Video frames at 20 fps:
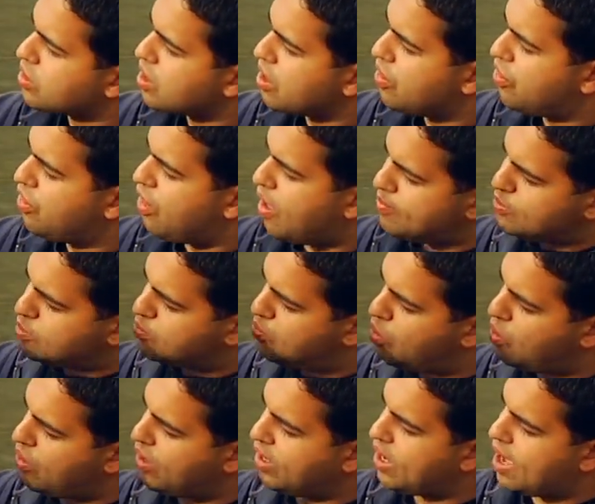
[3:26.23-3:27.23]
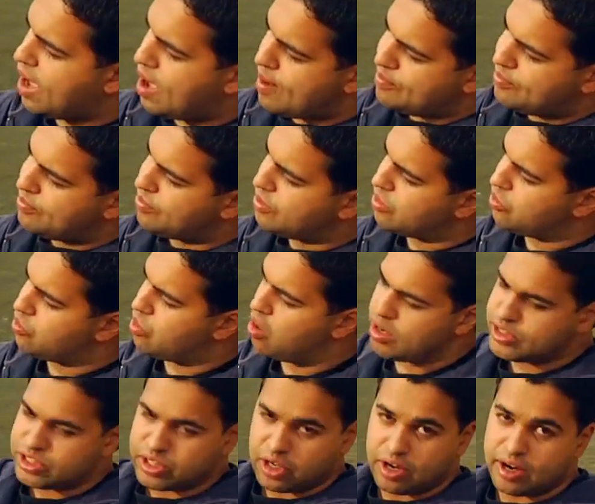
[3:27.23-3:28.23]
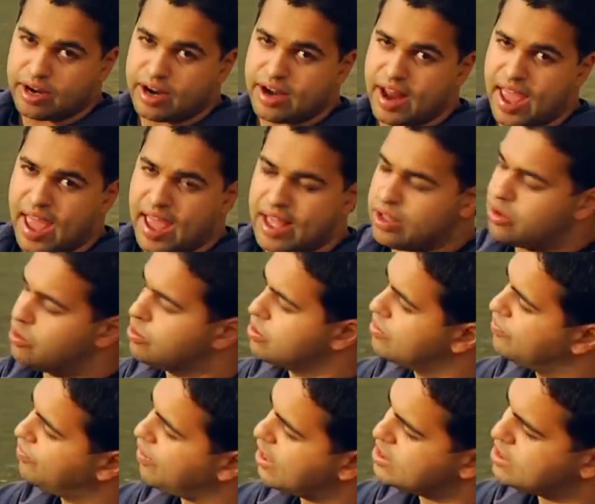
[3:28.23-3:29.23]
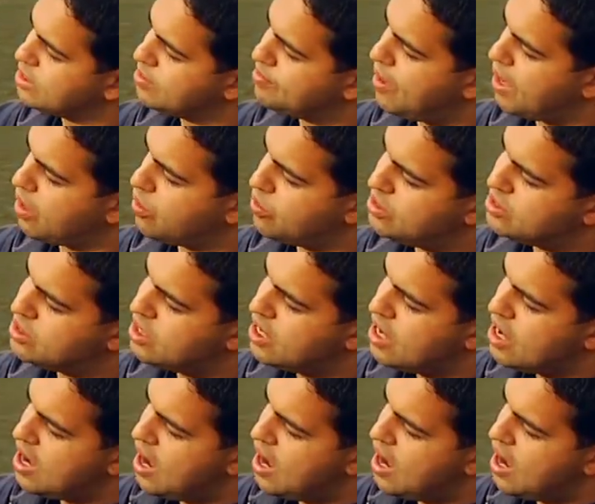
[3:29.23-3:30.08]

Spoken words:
thumbs pointing up, the rod's on an angle facing backwards,